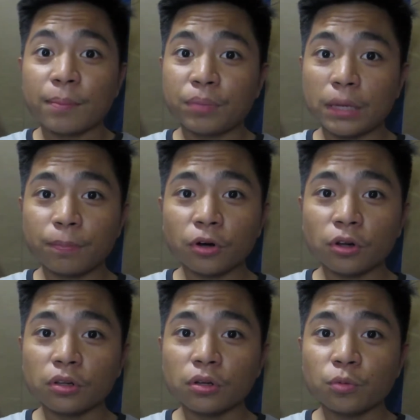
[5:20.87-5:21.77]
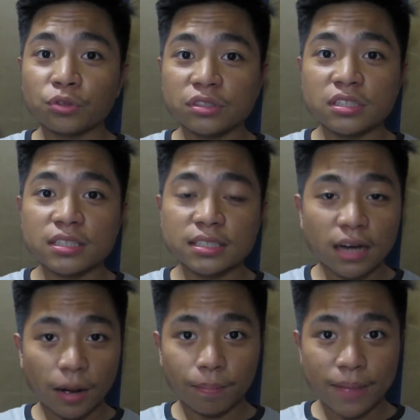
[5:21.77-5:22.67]
people wouldn't
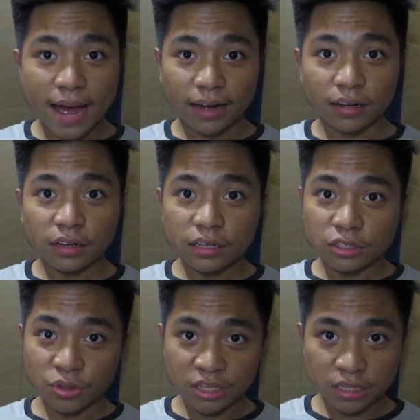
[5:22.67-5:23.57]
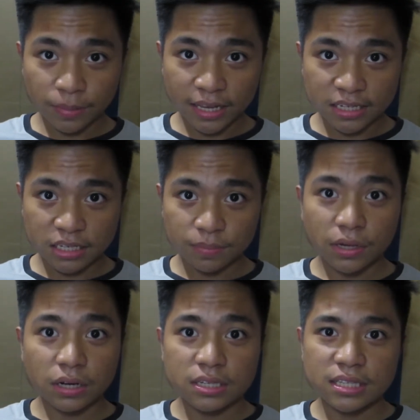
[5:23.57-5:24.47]
come back to this place
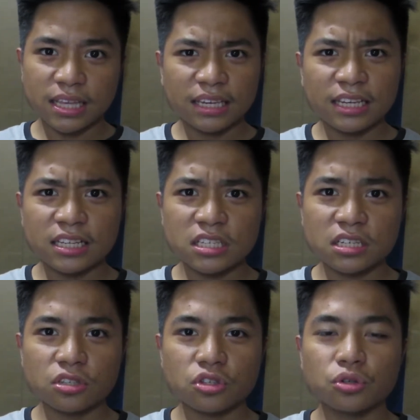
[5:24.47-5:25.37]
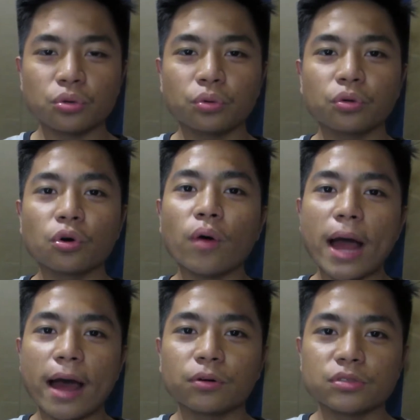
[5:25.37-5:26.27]
because they need to go
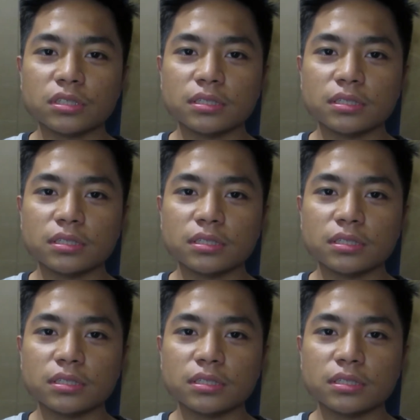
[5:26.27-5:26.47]
out